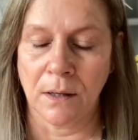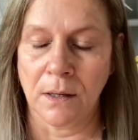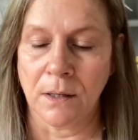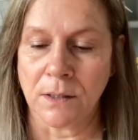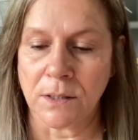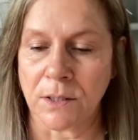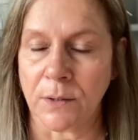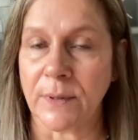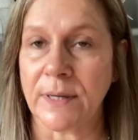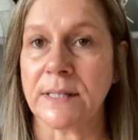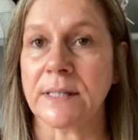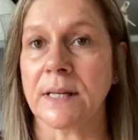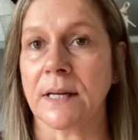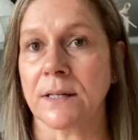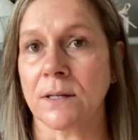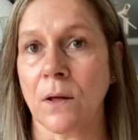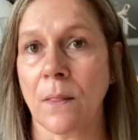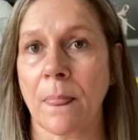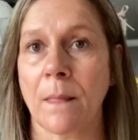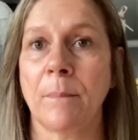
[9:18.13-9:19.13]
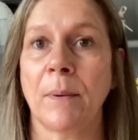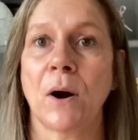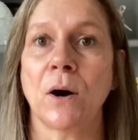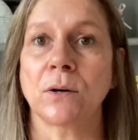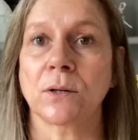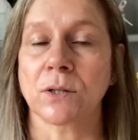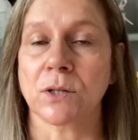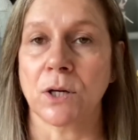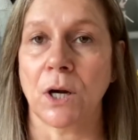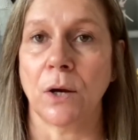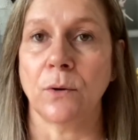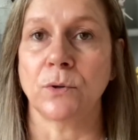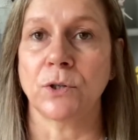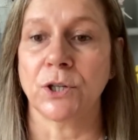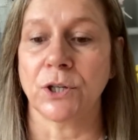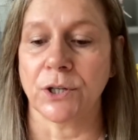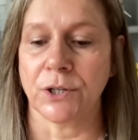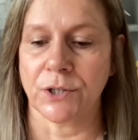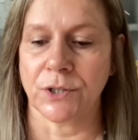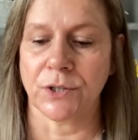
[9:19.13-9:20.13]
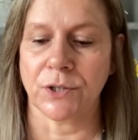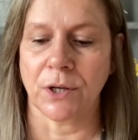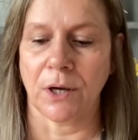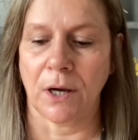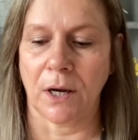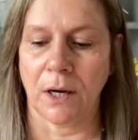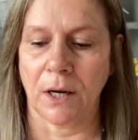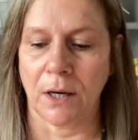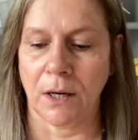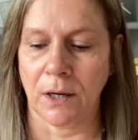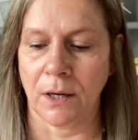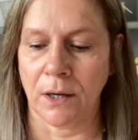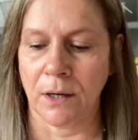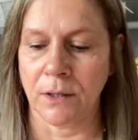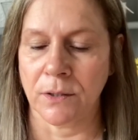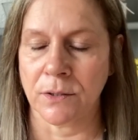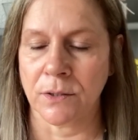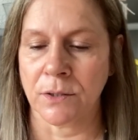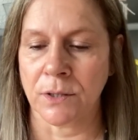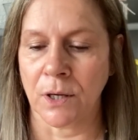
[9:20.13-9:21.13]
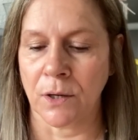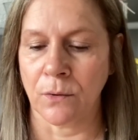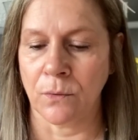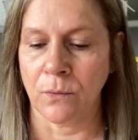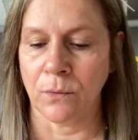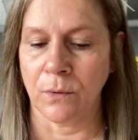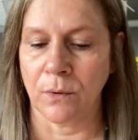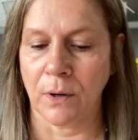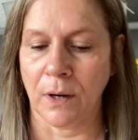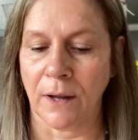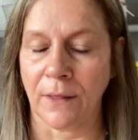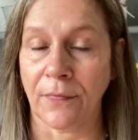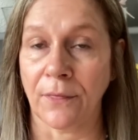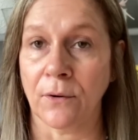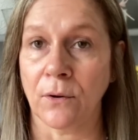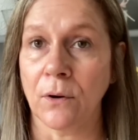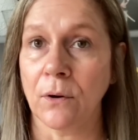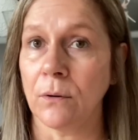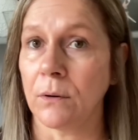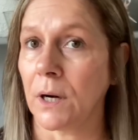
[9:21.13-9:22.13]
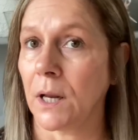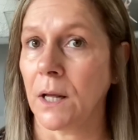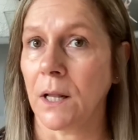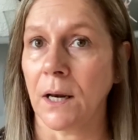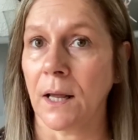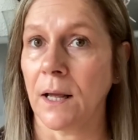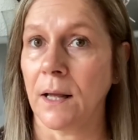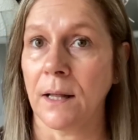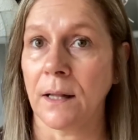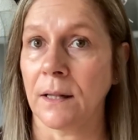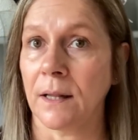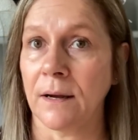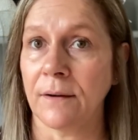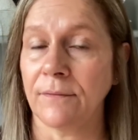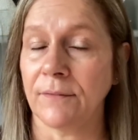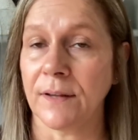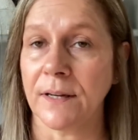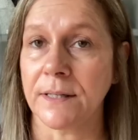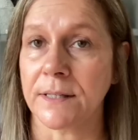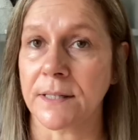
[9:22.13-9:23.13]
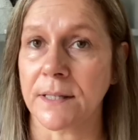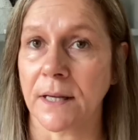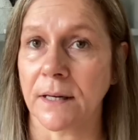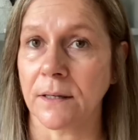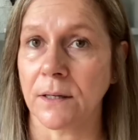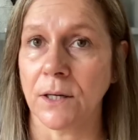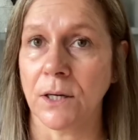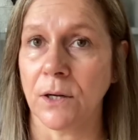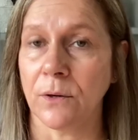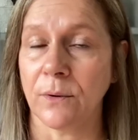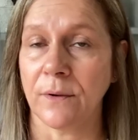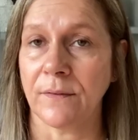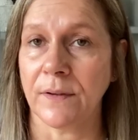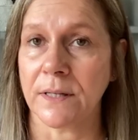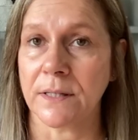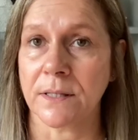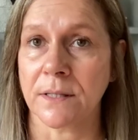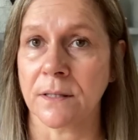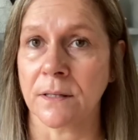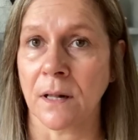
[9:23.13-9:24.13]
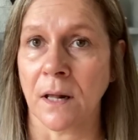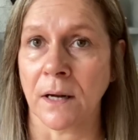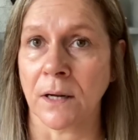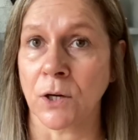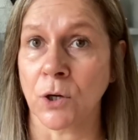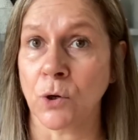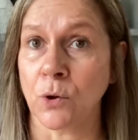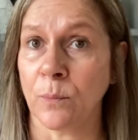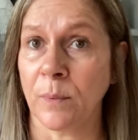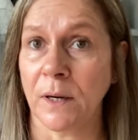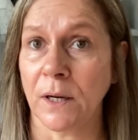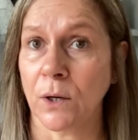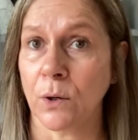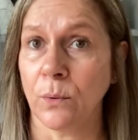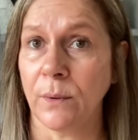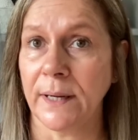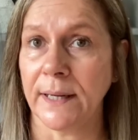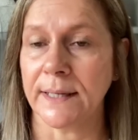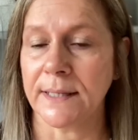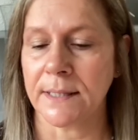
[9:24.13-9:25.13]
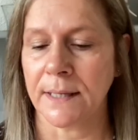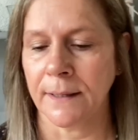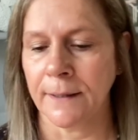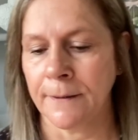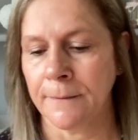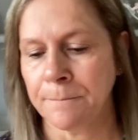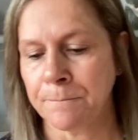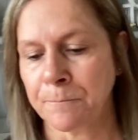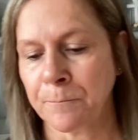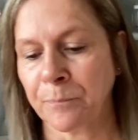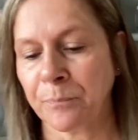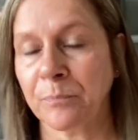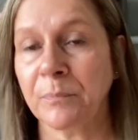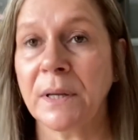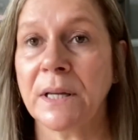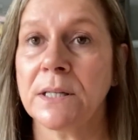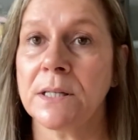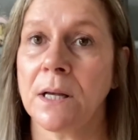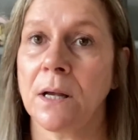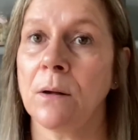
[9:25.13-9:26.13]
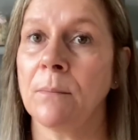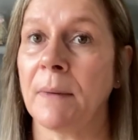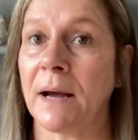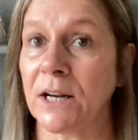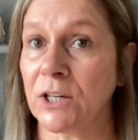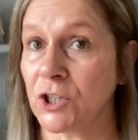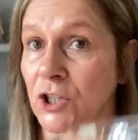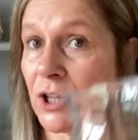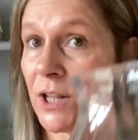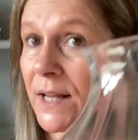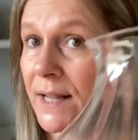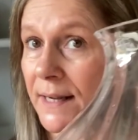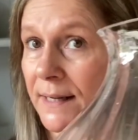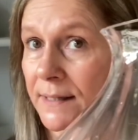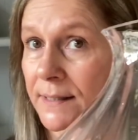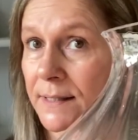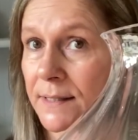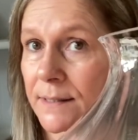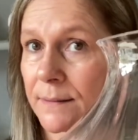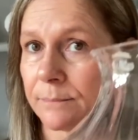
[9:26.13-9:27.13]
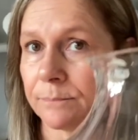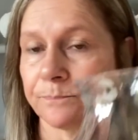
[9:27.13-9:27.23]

So it said on the box, Lotus. So I thought, oh, well, I'll have this then, you know, if it's like a couple of quid, because it'll match this.